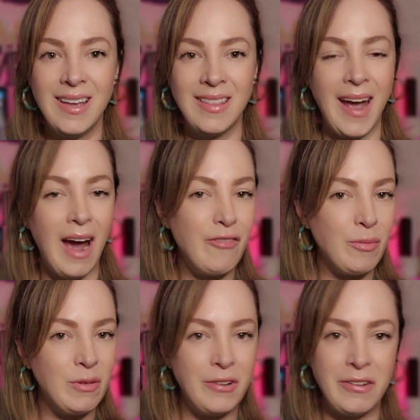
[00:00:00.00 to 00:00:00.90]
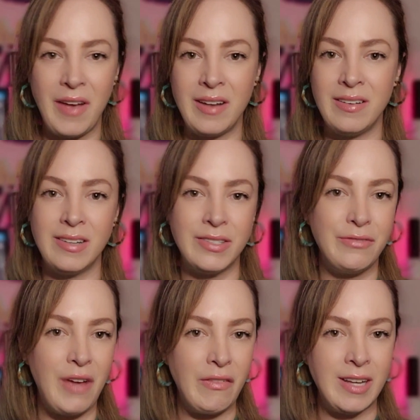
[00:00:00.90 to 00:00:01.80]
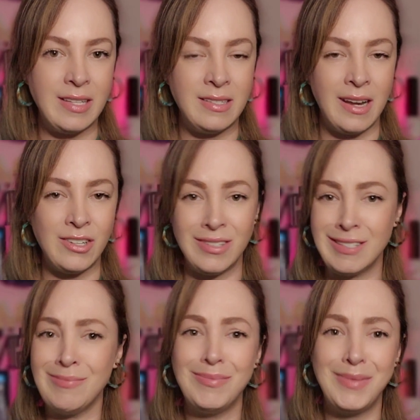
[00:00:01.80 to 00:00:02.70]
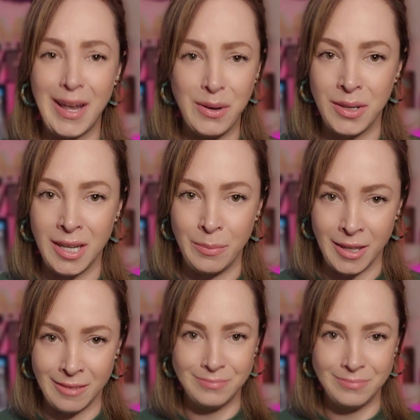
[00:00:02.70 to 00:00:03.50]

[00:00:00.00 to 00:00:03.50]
They have their preferred vendors and their favorite destinations. They don't need me.